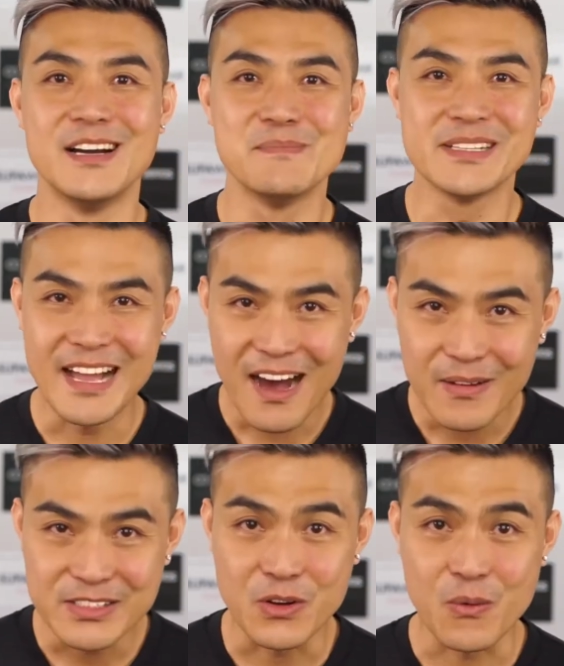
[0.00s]

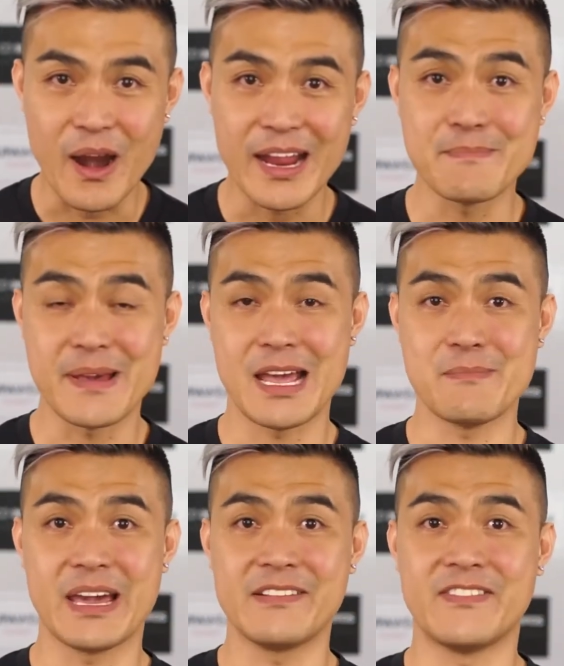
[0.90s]
Modal is a great
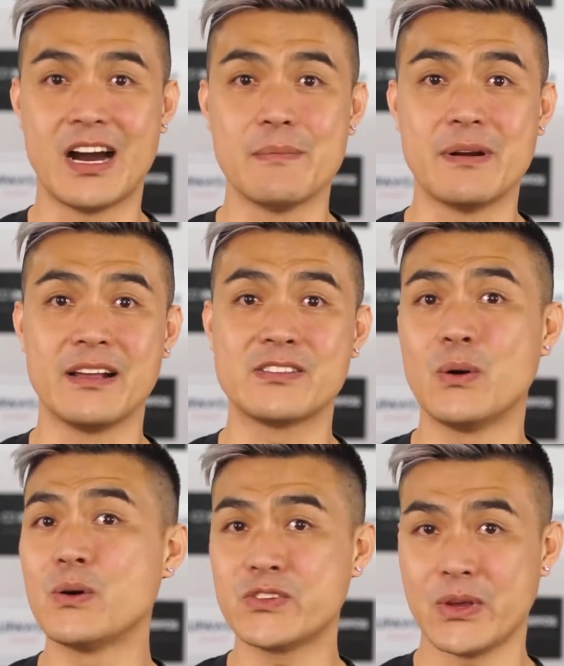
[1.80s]
man-made fiber. It's
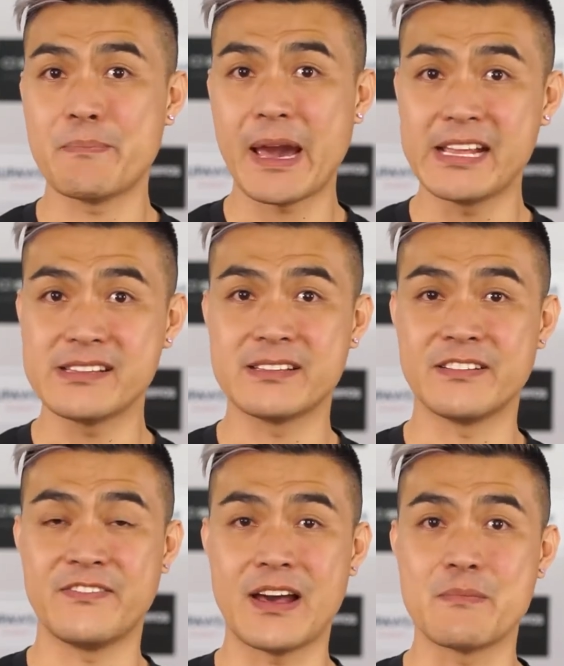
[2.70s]
also a
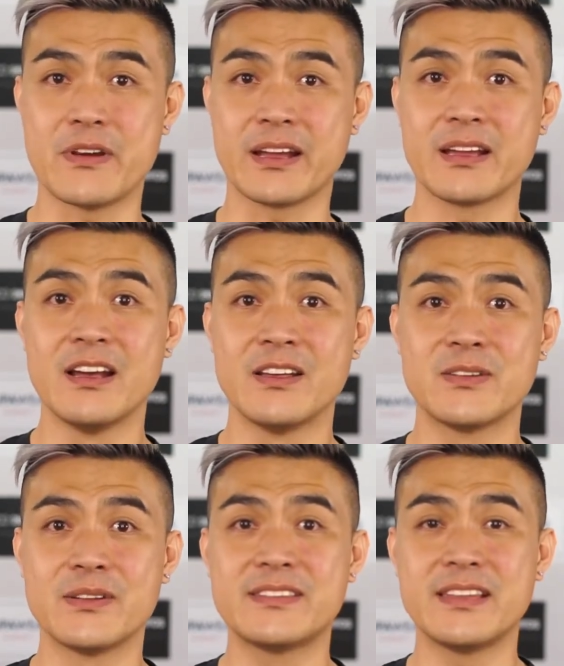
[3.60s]
patented fabric, so it's